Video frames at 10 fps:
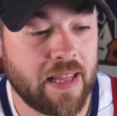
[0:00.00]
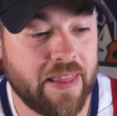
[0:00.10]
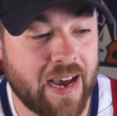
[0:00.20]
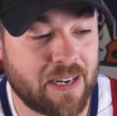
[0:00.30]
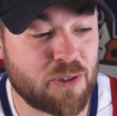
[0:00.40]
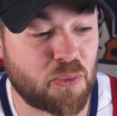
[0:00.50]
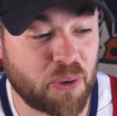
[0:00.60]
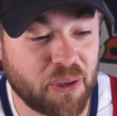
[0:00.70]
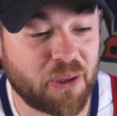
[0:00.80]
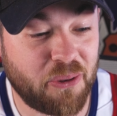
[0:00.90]
That is
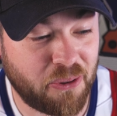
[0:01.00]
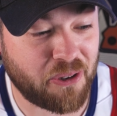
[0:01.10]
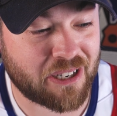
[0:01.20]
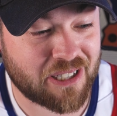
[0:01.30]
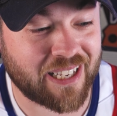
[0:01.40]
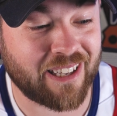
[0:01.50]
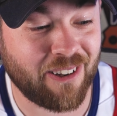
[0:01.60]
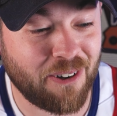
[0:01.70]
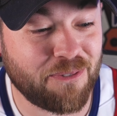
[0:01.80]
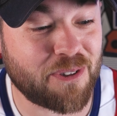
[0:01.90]
really cool, actually. I
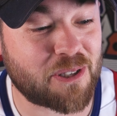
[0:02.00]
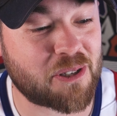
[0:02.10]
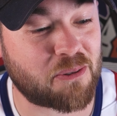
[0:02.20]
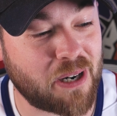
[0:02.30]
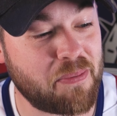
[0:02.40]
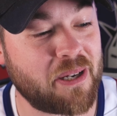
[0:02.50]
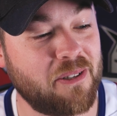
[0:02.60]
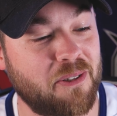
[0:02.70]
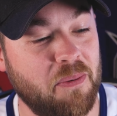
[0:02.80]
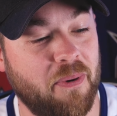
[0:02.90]
love the striping
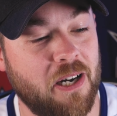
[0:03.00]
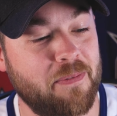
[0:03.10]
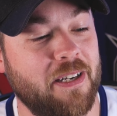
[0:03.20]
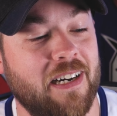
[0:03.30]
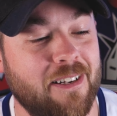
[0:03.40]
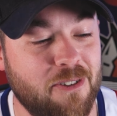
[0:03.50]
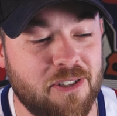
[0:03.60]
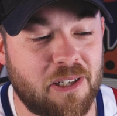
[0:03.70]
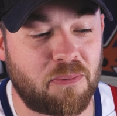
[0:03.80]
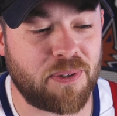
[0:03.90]
along the bottom. It kind of
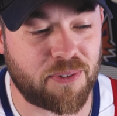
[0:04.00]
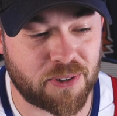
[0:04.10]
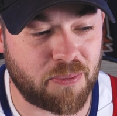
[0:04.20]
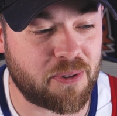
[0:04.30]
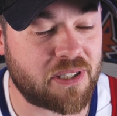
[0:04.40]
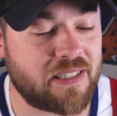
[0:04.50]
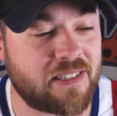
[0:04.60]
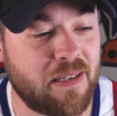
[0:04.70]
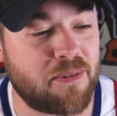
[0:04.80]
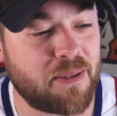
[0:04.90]
looks like a river almost at the
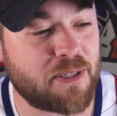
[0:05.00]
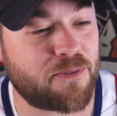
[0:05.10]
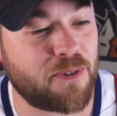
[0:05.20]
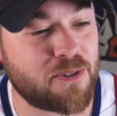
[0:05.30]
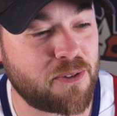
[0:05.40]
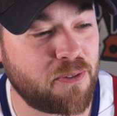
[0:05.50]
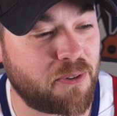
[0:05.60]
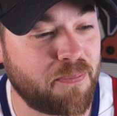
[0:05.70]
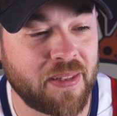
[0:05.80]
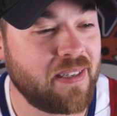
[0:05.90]
same time that's frozen
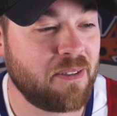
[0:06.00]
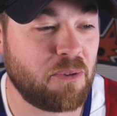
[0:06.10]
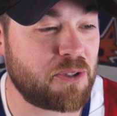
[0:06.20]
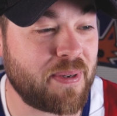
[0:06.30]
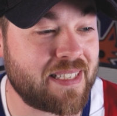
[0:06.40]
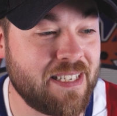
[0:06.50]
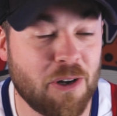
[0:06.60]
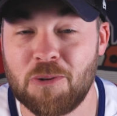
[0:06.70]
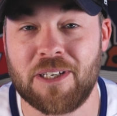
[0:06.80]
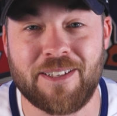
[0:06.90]
over, which makes
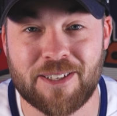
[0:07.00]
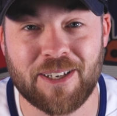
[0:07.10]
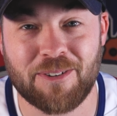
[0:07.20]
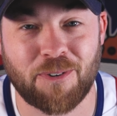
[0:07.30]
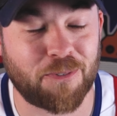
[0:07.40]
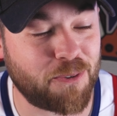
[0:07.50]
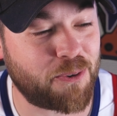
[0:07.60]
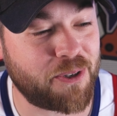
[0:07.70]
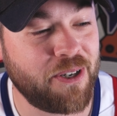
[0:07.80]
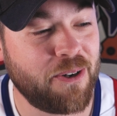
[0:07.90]
no sense for
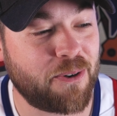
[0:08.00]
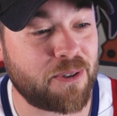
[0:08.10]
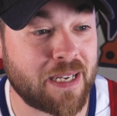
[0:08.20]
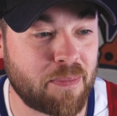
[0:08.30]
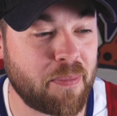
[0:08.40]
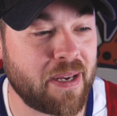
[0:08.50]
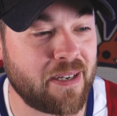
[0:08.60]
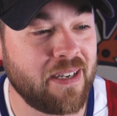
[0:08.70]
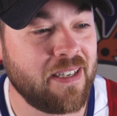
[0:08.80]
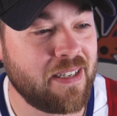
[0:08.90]
Florida or Tampa
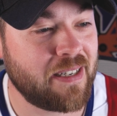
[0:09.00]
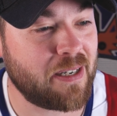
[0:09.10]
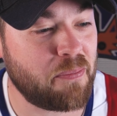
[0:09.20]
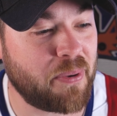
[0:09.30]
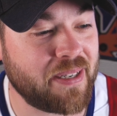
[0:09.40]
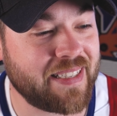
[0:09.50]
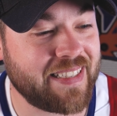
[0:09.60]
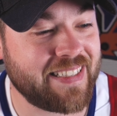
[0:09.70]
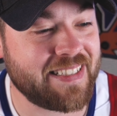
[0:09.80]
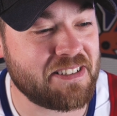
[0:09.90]
Bay. But
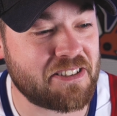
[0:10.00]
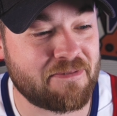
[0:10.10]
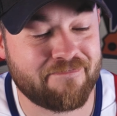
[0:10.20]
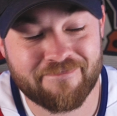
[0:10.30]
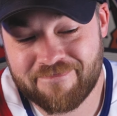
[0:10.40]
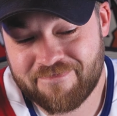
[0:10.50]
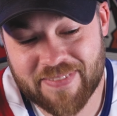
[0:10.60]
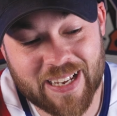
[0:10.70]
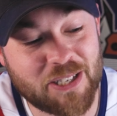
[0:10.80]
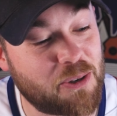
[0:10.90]
it's
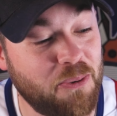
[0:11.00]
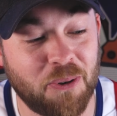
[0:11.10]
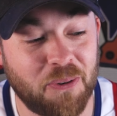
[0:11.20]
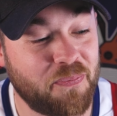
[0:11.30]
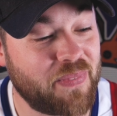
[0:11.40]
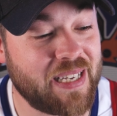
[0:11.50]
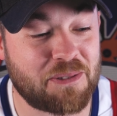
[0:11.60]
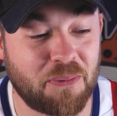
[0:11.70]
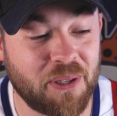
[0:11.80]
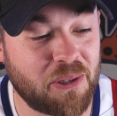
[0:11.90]
cool.
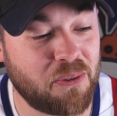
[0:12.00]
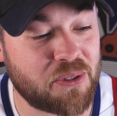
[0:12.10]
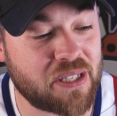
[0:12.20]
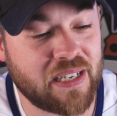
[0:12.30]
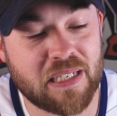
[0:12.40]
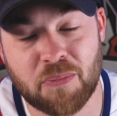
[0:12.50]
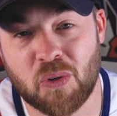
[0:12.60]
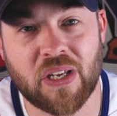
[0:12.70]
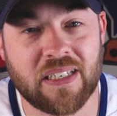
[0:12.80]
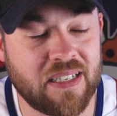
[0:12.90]
It's really cool. It's a lightning
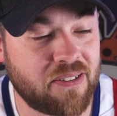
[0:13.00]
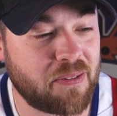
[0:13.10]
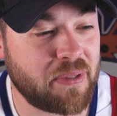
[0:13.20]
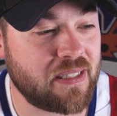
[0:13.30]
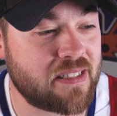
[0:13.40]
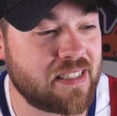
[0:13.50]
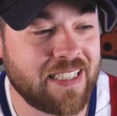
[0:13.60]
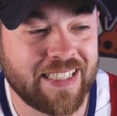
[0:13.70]
bolt laying down. I mean, it's